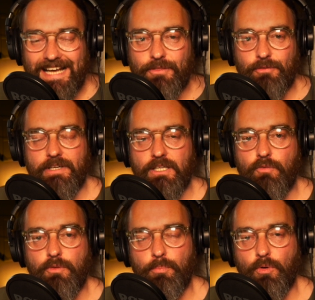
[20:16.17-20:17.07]

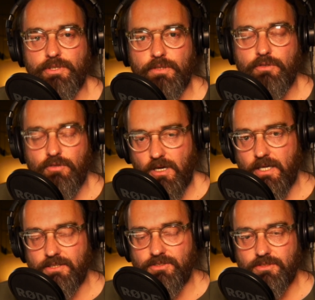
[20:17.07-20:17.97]
gathering of the body of
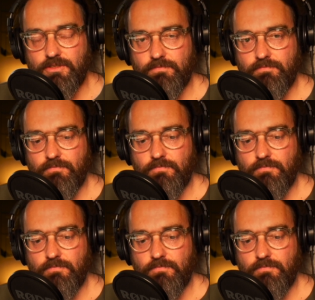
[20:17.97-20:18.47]
Christ?